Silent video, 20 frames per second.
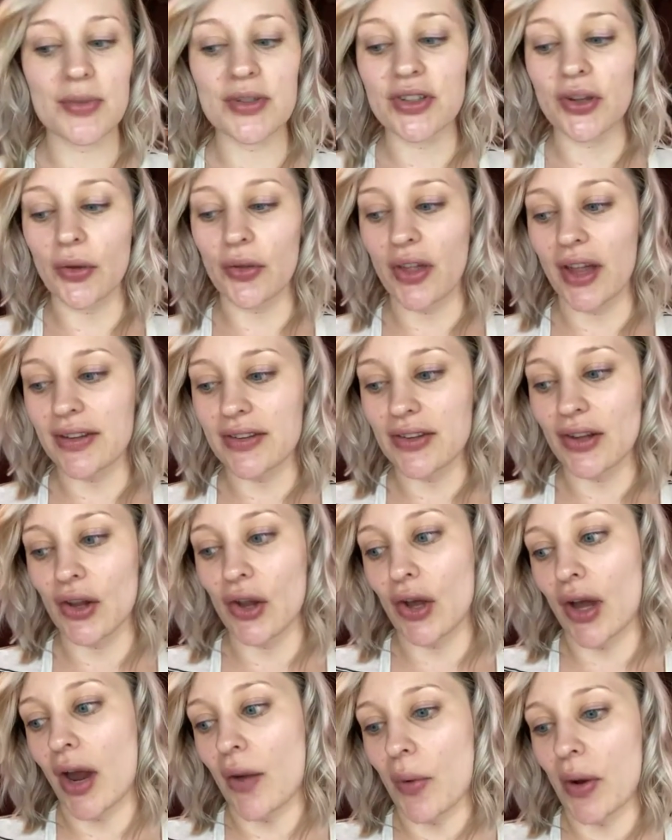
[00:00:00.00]
So that's the
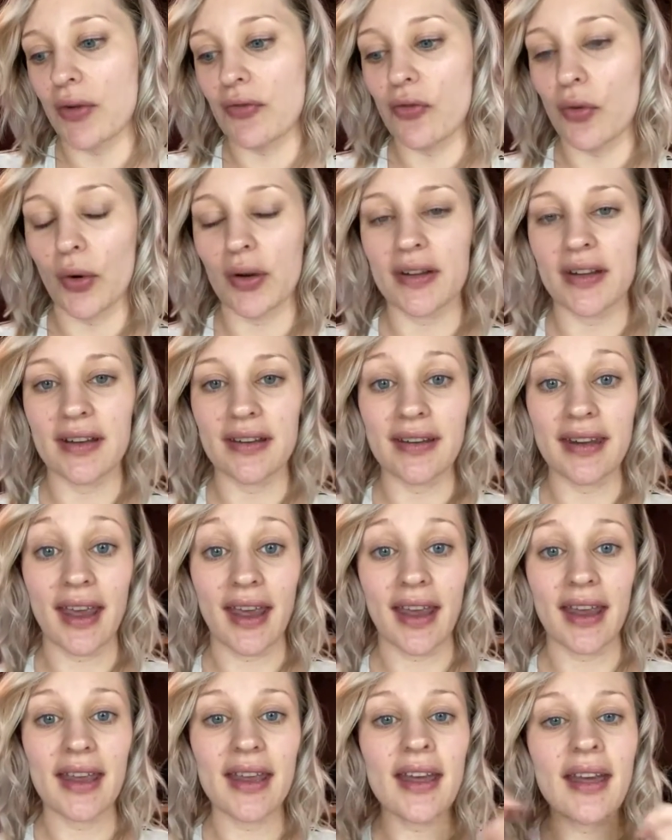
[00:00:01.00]
look I went for
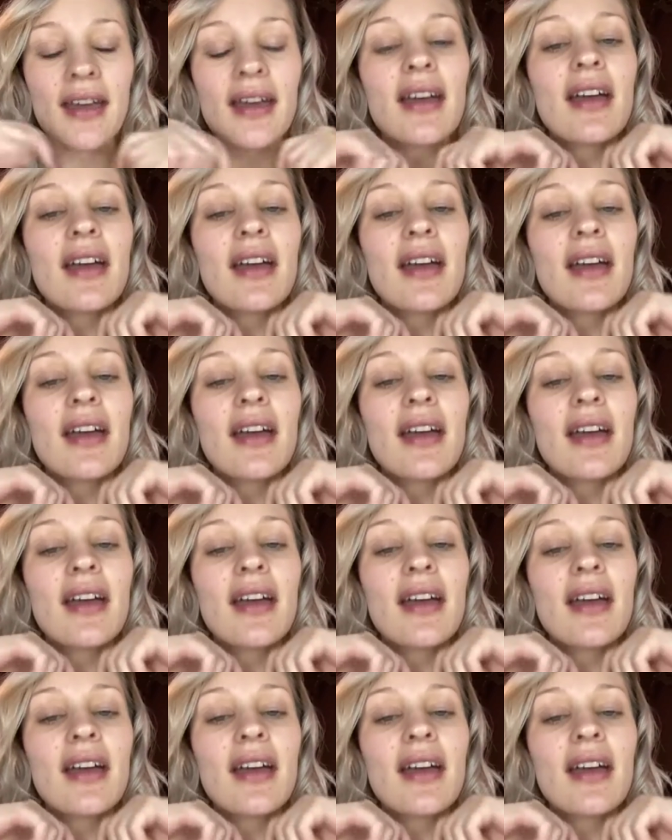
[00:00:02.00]
today.